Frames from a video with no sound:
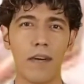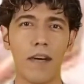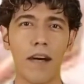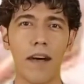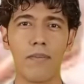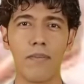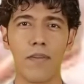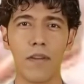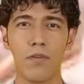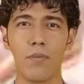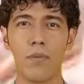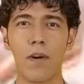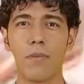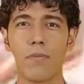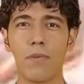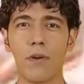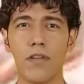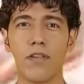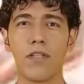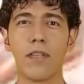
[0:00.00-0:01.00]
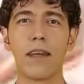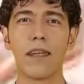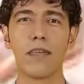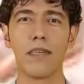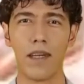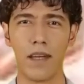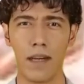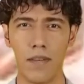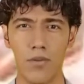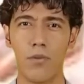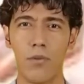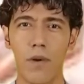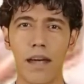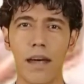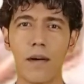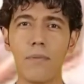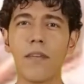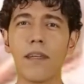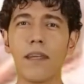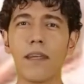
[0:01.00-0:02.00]
If the dreamer sees in a
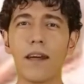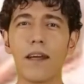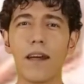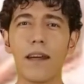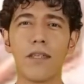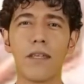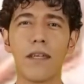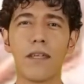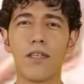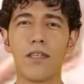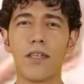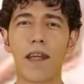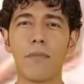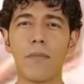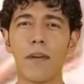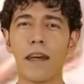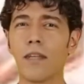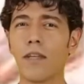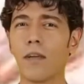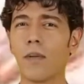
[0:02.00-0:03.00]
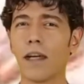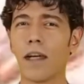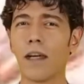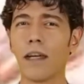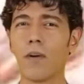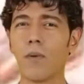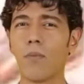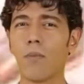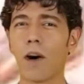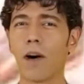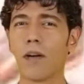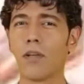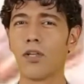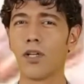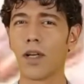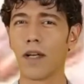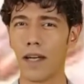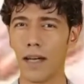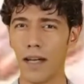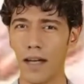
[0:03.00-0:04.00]
dream that he is accepting to eat a raw
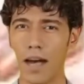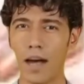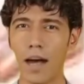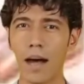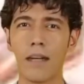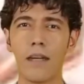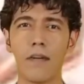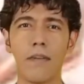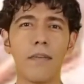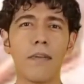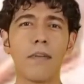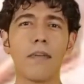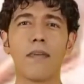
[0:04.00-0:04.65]
chicken head,